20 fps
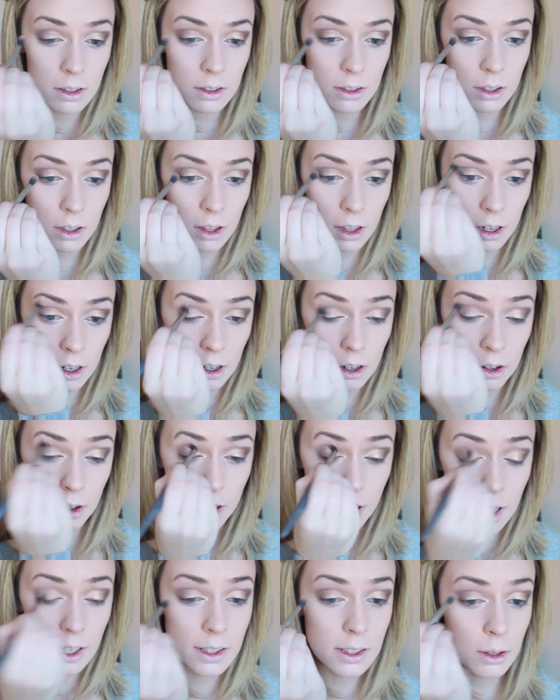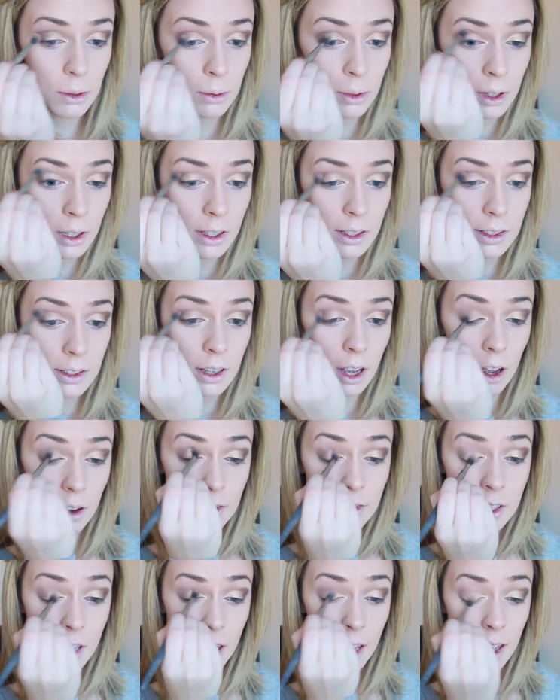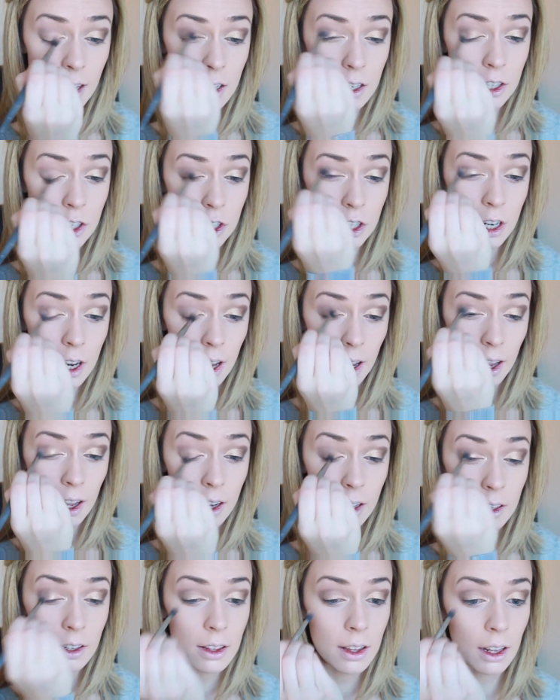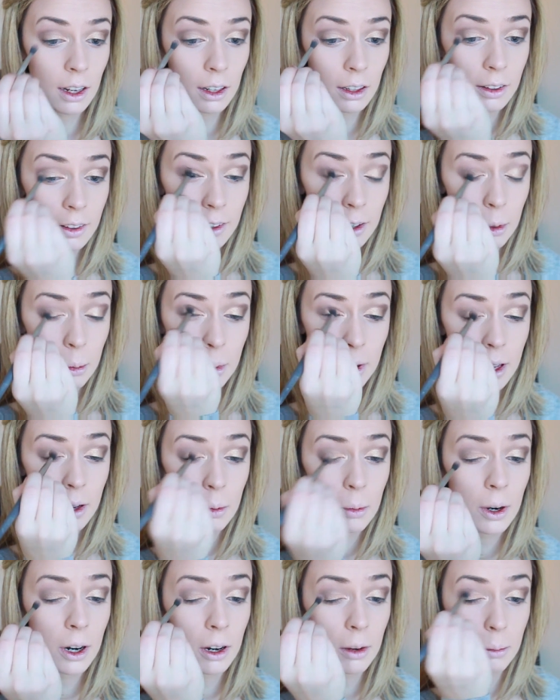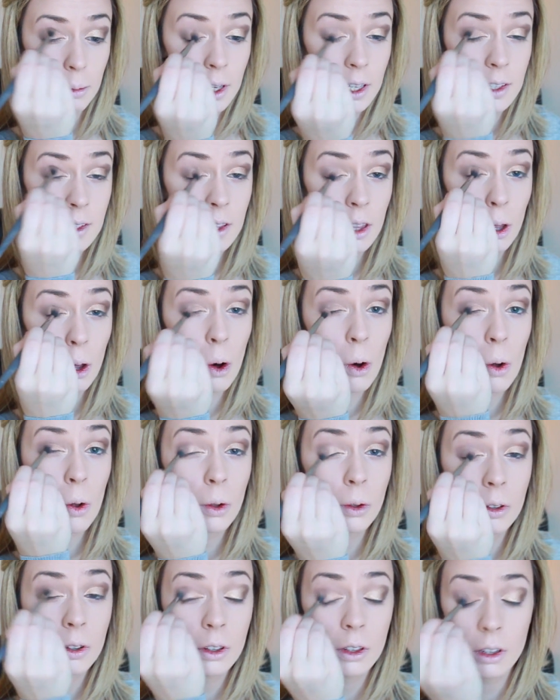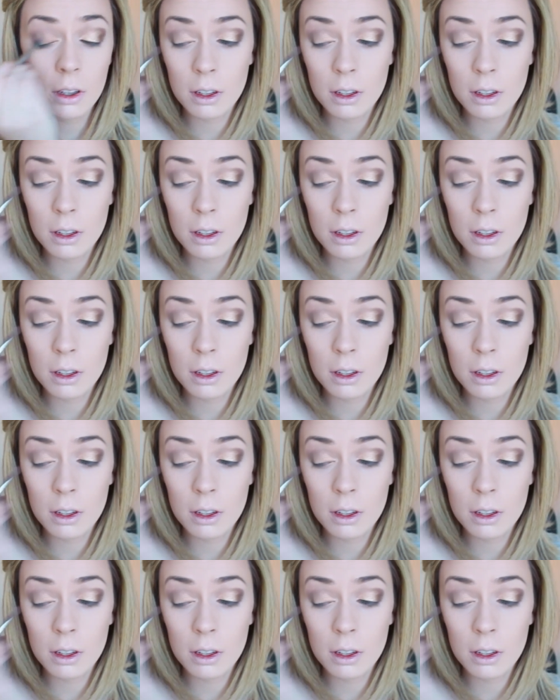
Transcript: so that it creates a really soft edge, and then a little bit where it meets the gold.